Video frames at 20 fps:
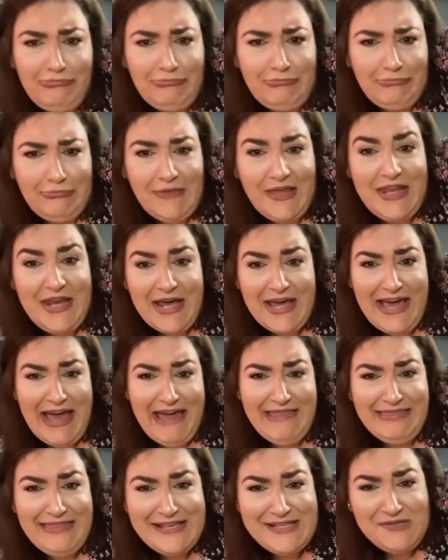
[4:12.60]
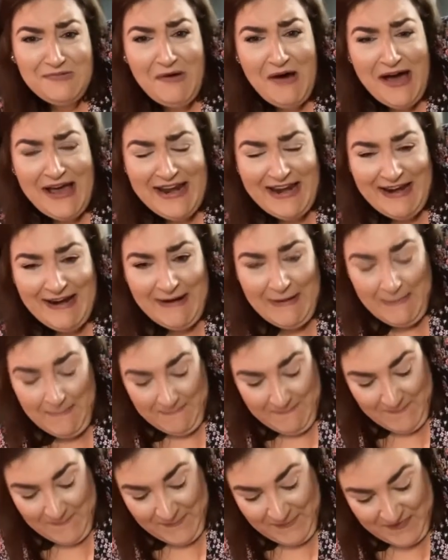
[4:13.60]
Can I get this one?
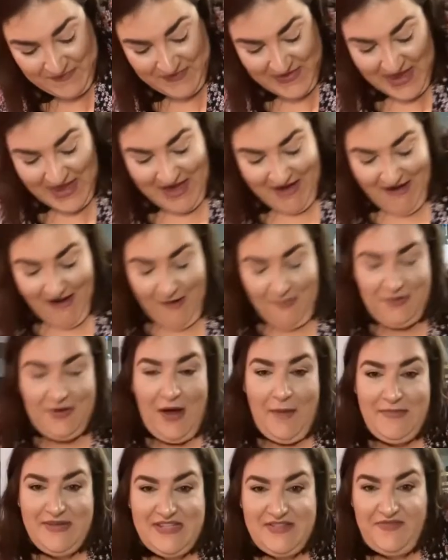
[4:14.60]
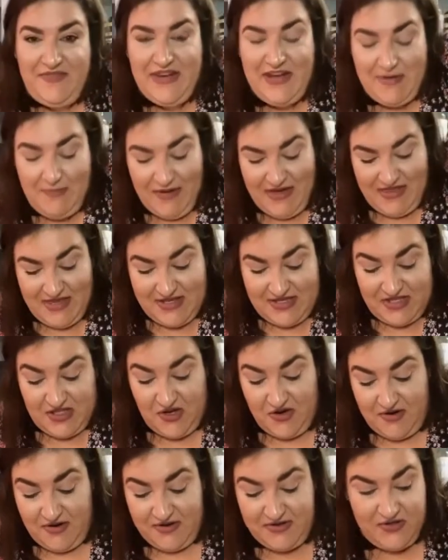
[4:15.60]
I will not be defeated by this. Do
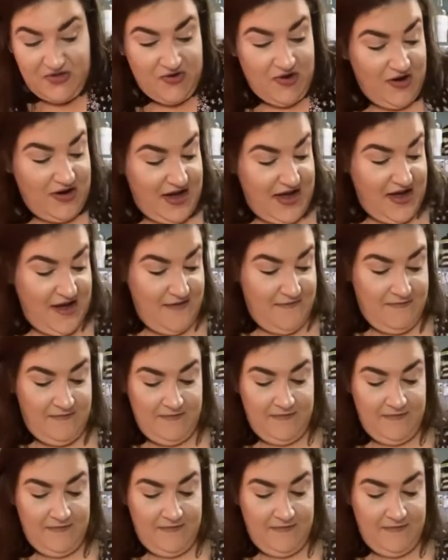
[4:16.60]
you know how strong I am?